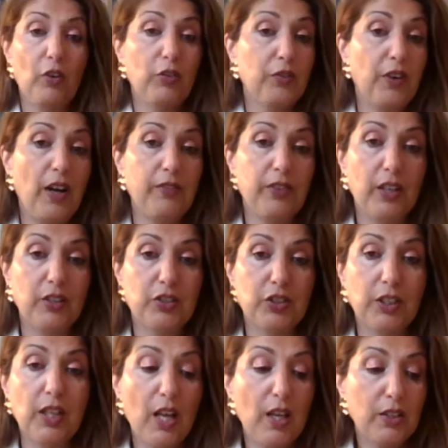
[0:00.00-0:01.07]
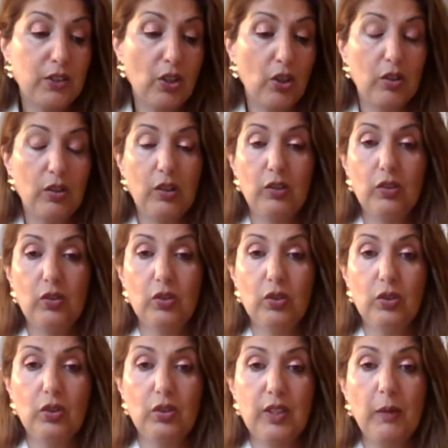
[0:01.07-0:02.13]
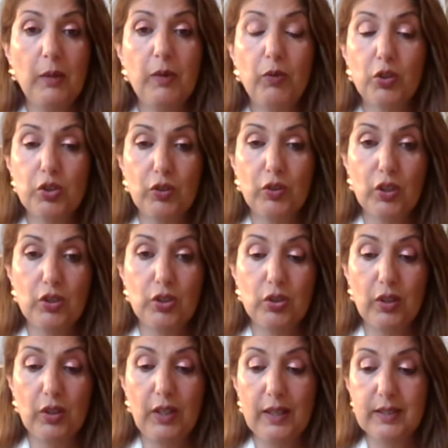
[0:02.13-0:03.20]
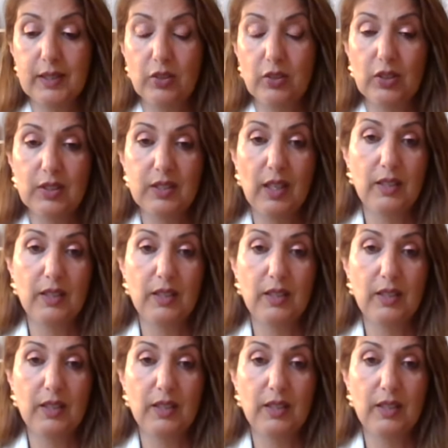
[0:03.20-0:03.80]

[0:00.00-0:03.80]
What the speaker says: 500. So you tell me what you want to do, and I send you a set, and